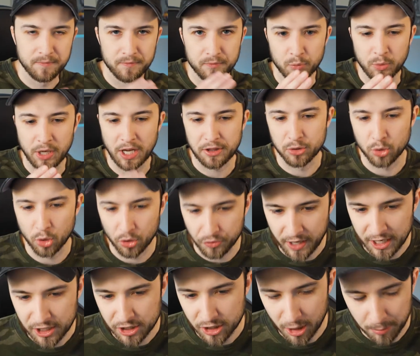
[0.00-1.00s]
we got the
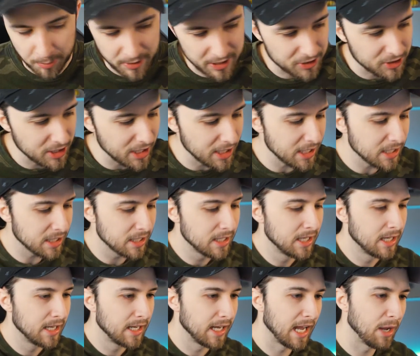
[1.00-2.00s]
notification on our PC
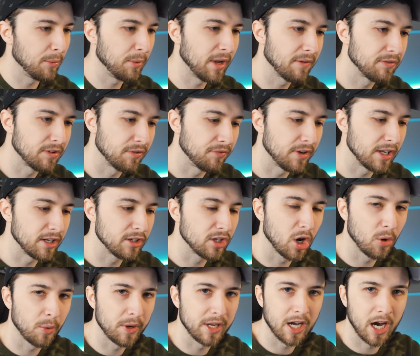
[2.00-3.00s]
and we have the feed
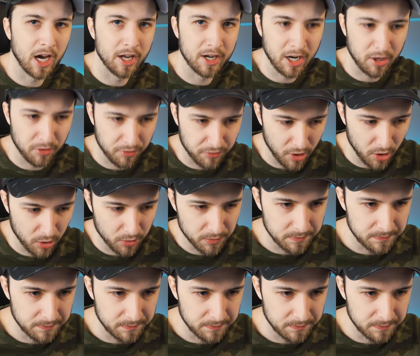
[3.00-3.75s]
going on our phone.